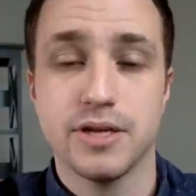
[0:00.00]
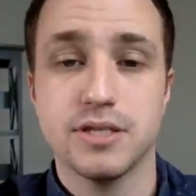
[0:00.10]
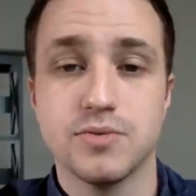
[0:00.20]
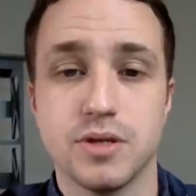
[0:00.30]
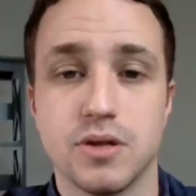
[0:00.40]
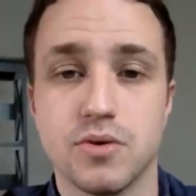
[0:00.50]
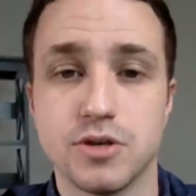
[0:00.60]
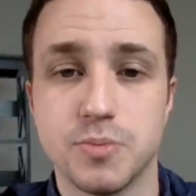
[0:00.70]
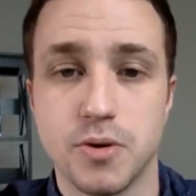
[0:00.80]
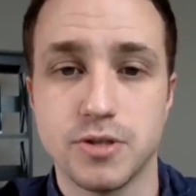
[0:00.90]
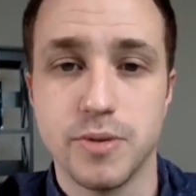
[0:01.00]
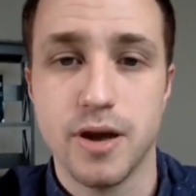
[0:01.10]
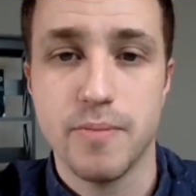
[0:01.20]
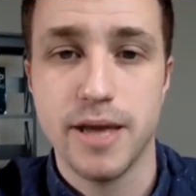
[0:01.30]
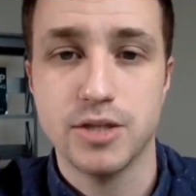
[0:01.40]
This is what the Lord spoke to me
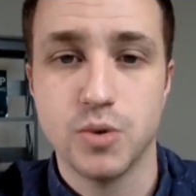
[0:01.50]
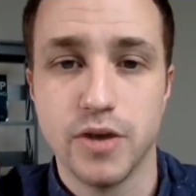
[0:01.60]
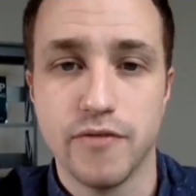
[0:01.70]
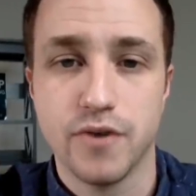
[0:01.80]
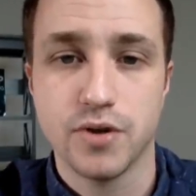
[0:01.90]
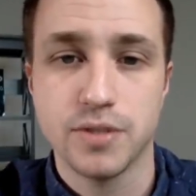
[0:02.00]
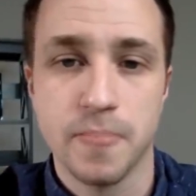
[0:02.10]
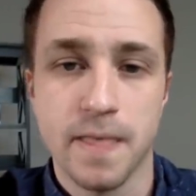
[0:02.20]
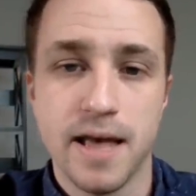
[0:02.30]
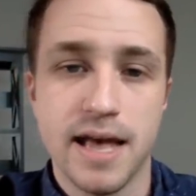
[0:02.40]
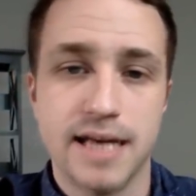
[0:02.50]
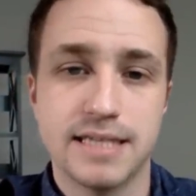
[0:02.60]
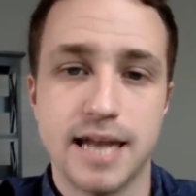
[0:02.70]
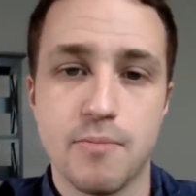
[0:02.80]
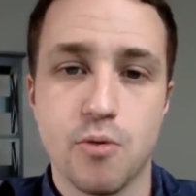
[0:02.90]
on May 21st. He
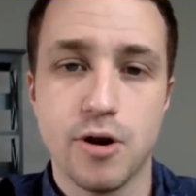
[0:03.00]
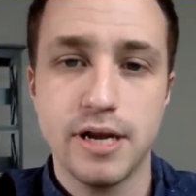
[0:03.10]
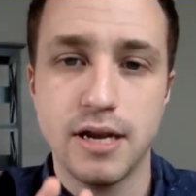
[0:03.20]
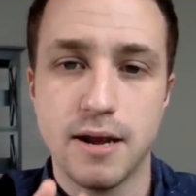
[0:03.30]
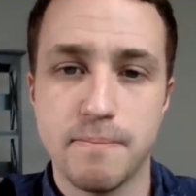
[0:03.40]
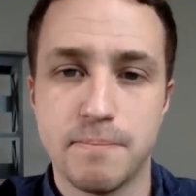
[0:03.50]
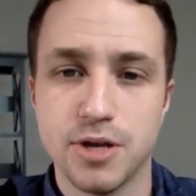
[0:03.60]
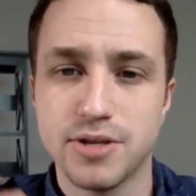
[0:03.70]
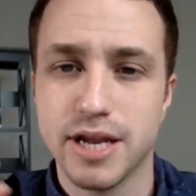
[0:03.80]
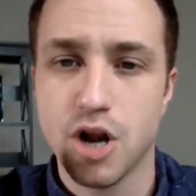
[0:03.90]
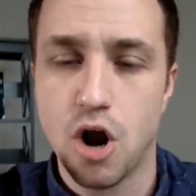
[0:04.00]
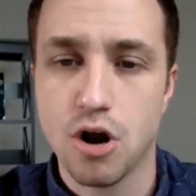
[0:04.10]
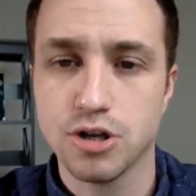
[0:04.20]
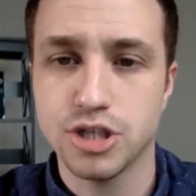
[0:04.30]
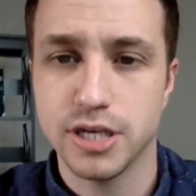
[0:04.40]
said, I'm working on building
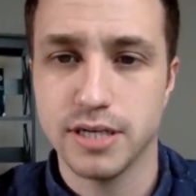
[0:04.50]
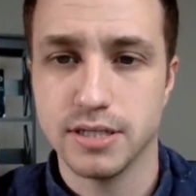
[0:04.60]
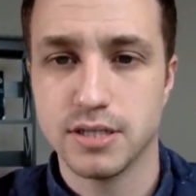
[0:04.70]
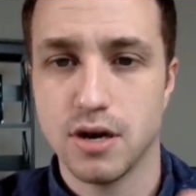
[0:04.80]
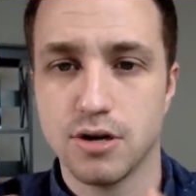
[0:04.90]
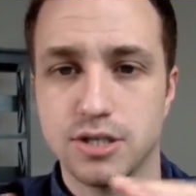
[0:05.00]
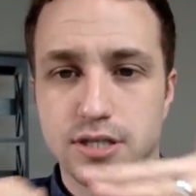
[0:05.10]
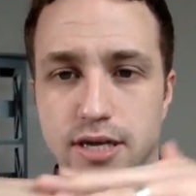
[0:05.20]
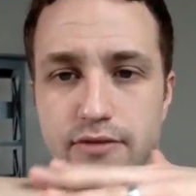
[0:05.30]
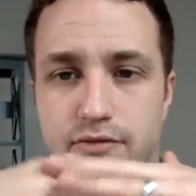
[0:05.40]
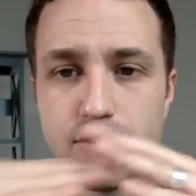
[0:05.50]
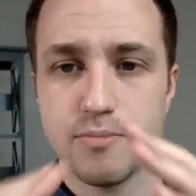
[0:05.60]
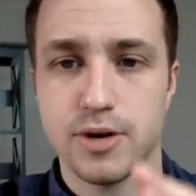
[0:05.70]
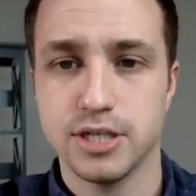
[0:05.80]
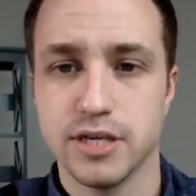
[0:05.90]
arches like for
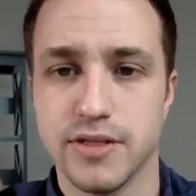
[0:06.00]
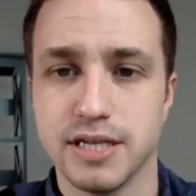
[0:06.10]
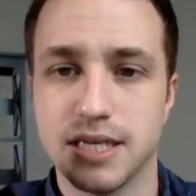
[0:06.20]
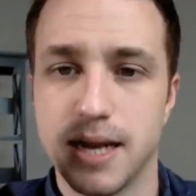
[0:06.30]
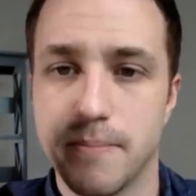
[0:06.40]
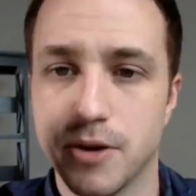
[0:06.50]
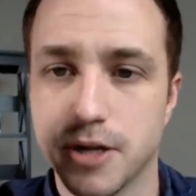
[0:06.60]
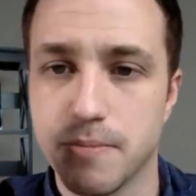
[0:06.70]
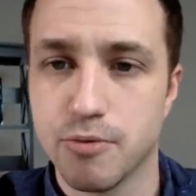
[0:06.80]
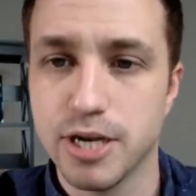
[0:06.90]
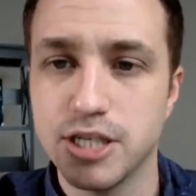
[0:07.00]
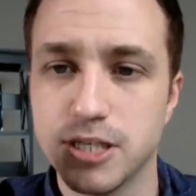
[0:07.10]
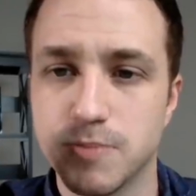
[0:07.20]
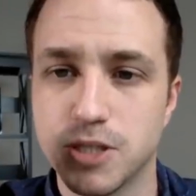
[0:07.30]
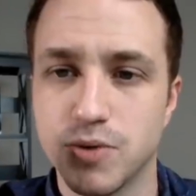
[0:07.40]
a bridge. And he said, I'm building
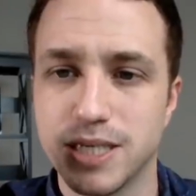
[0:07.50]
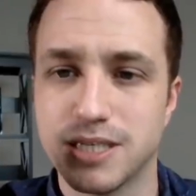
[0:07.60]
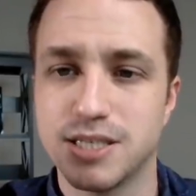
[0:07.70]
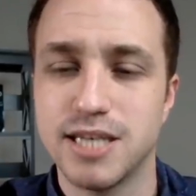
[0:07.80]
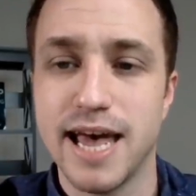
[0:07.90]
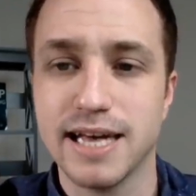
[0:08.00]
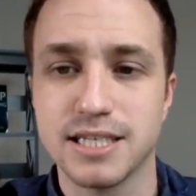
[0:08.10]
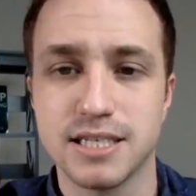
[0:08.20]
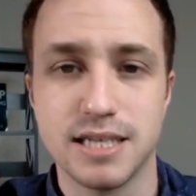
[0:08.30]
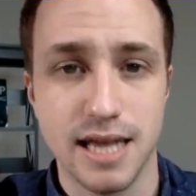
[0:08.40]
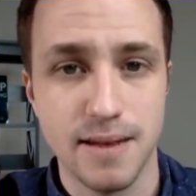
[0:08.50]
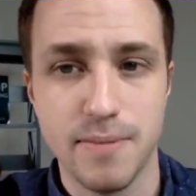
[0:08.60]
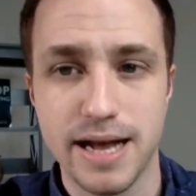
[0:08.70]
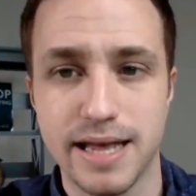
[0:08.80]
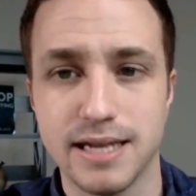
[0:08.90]
bridges between sects
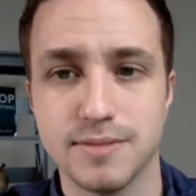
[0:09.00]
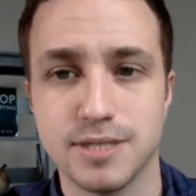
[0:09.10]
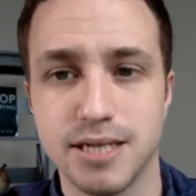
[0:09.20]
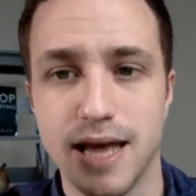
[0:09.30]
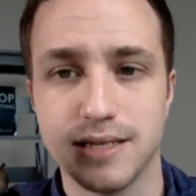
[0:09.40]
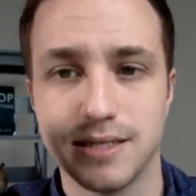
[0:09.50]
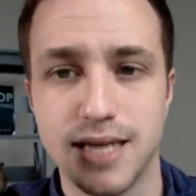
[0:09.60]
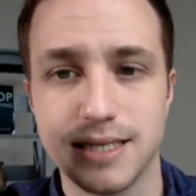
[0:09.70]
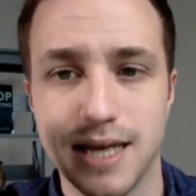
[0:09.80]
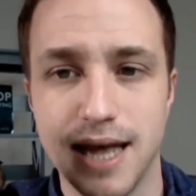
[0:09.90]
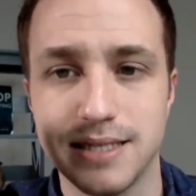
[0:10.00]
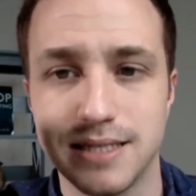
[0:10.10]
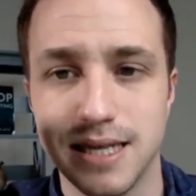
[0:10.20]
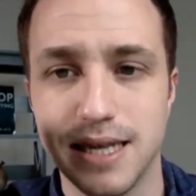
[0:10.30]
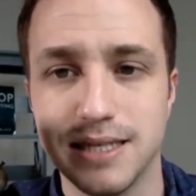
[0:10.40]
in my kingdom, sects,
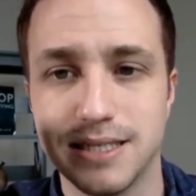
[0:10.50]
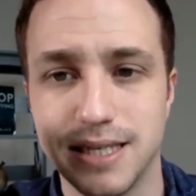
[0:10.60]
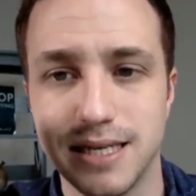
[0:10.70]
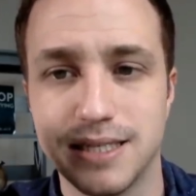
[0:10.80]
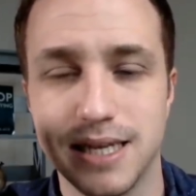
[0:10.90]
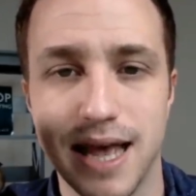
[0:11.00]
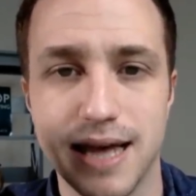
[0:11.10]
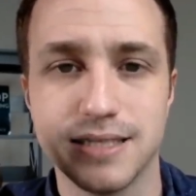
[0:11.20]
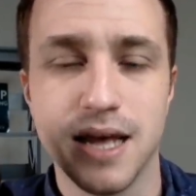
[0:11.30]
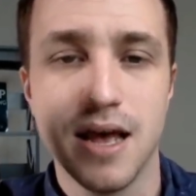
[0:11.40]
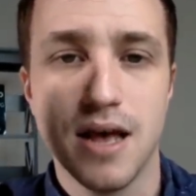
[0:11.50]
S-E-C-T-S.